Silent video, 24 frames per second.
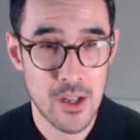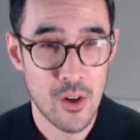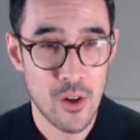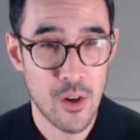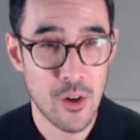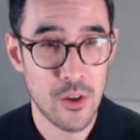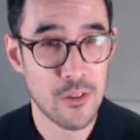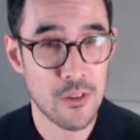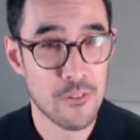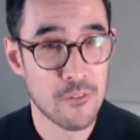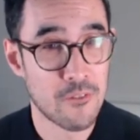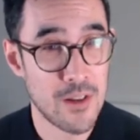
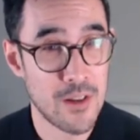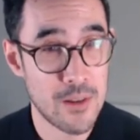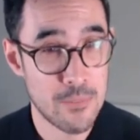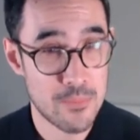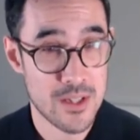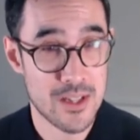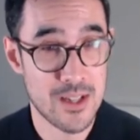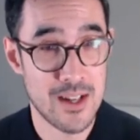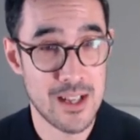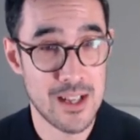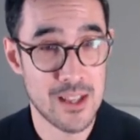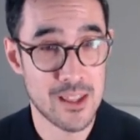On the flip
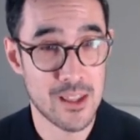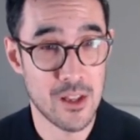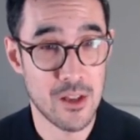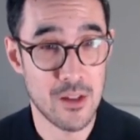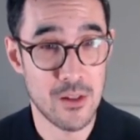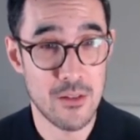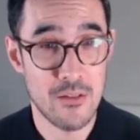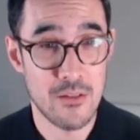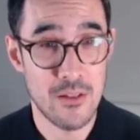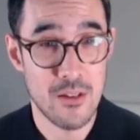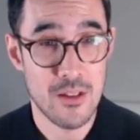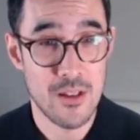side,
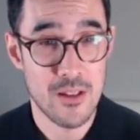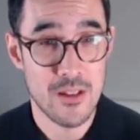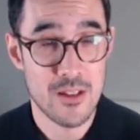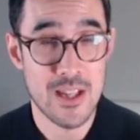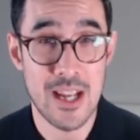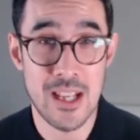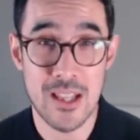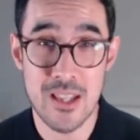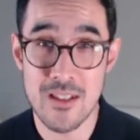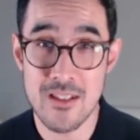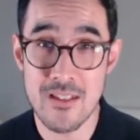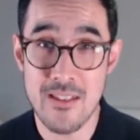though,
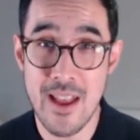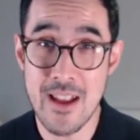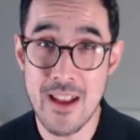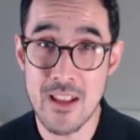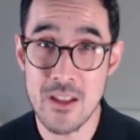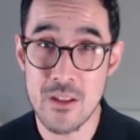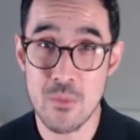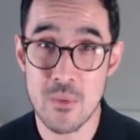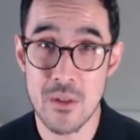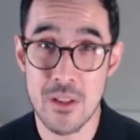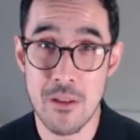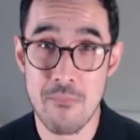take the
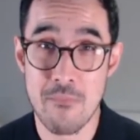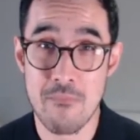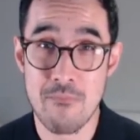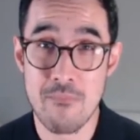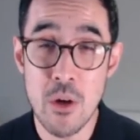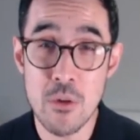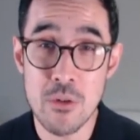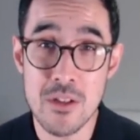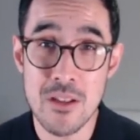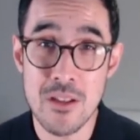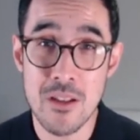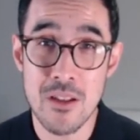states with the
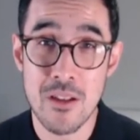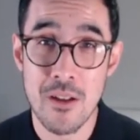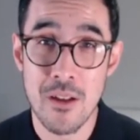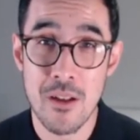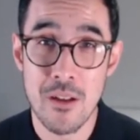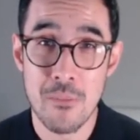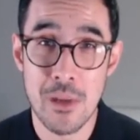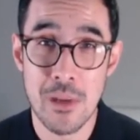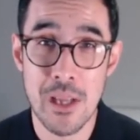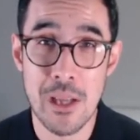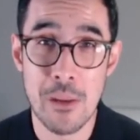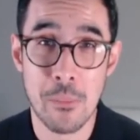most
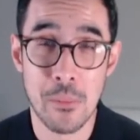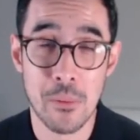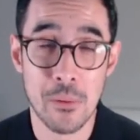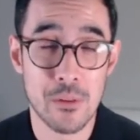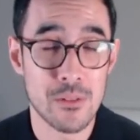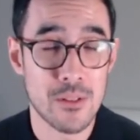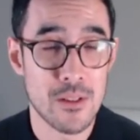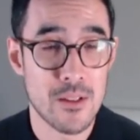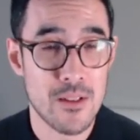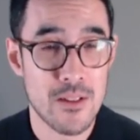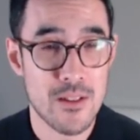people,